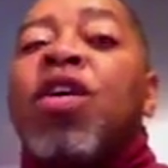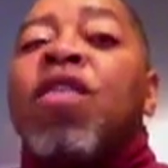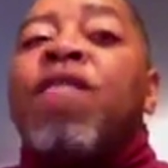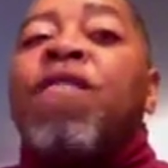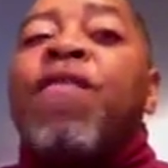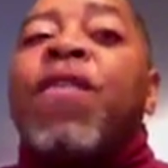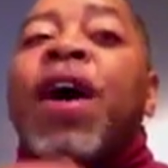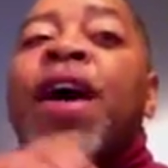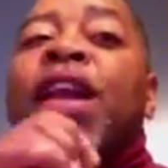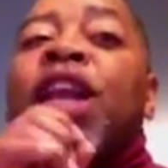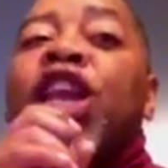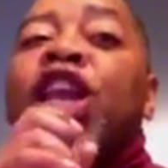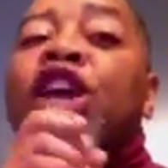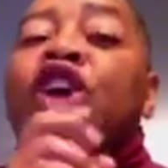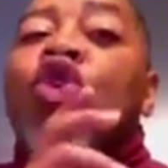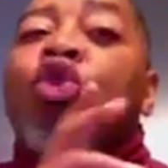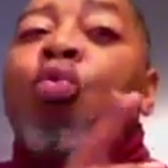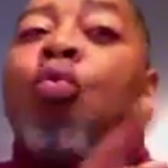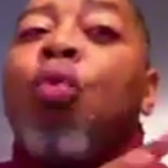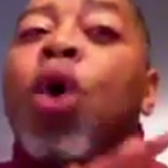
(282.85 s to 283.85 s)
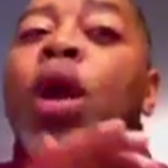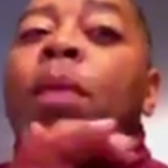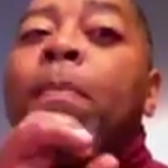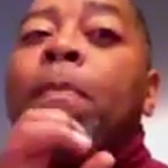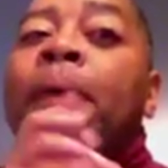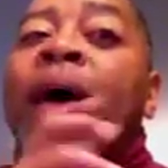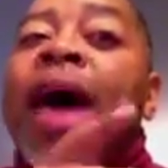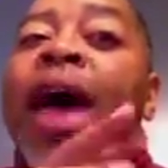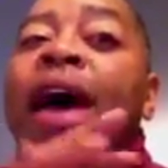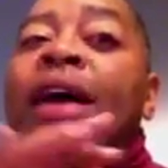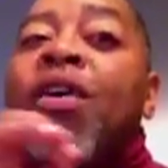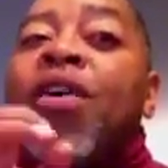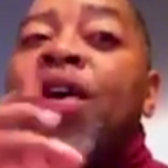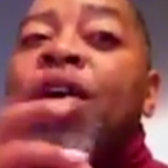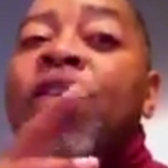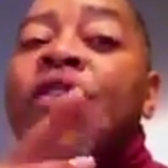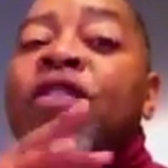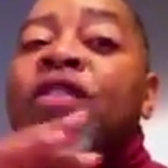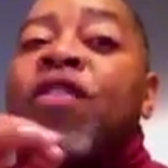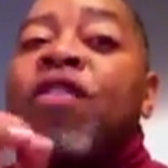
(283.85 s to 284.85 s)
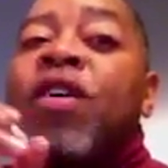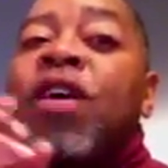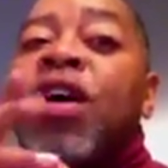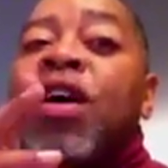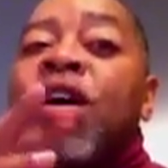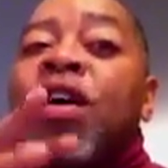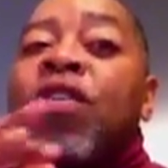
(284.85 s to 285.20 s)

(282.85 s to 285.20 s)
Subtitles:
Finally, what patterns